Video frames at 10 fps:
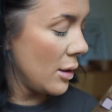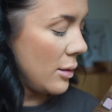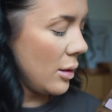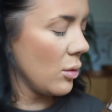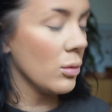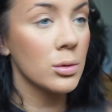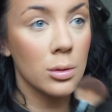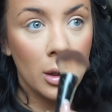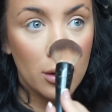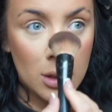And then I also
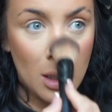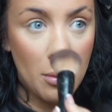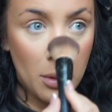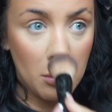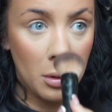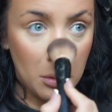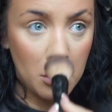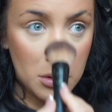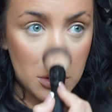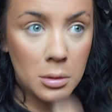like to tap a bit on my
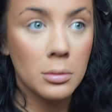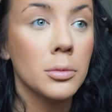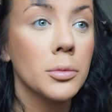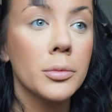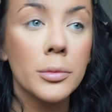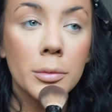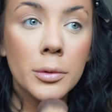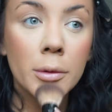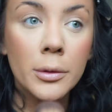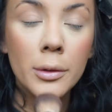nose.
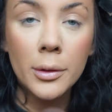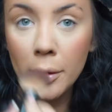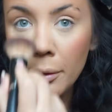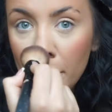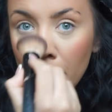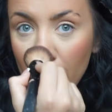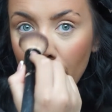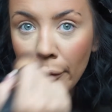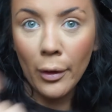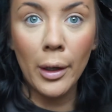Oh, like
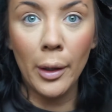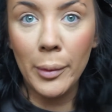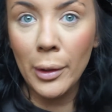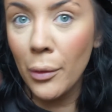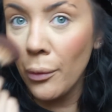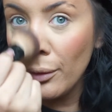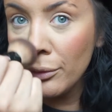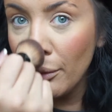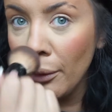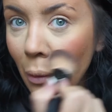I've got a little bit of cold.
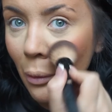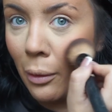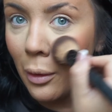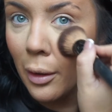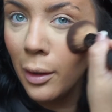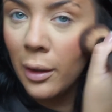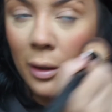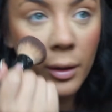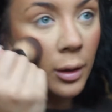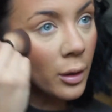Ooh.
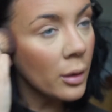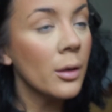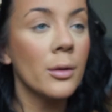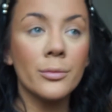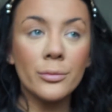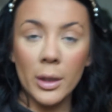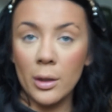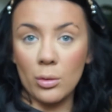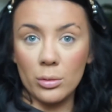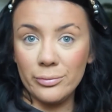There you
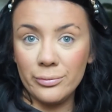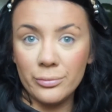go.